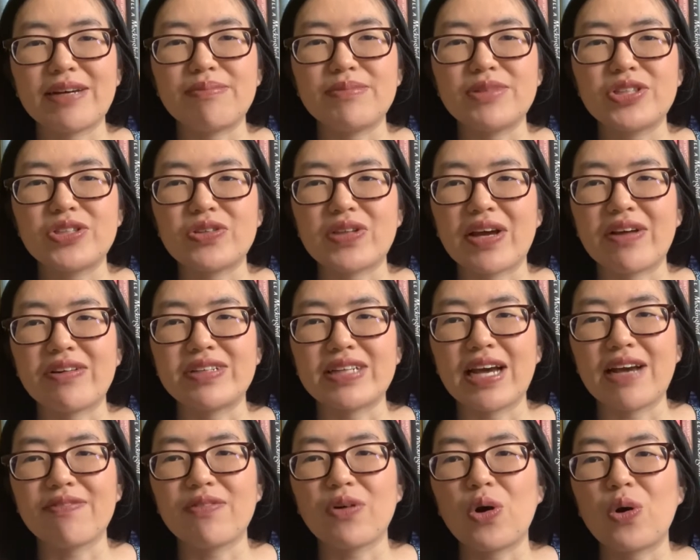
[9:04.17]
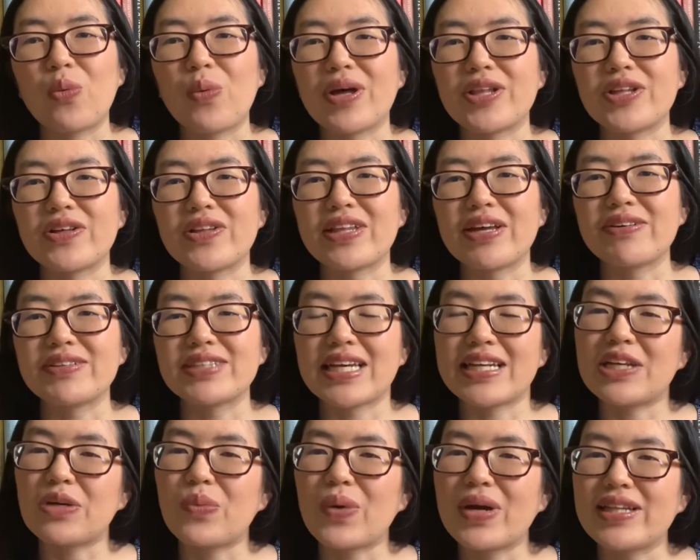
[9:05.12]
to their death, or whether there was
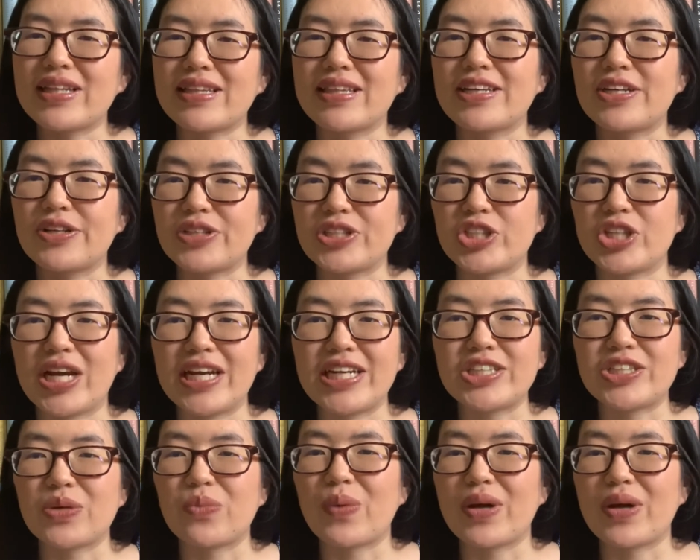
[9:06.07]
any way that they could change it,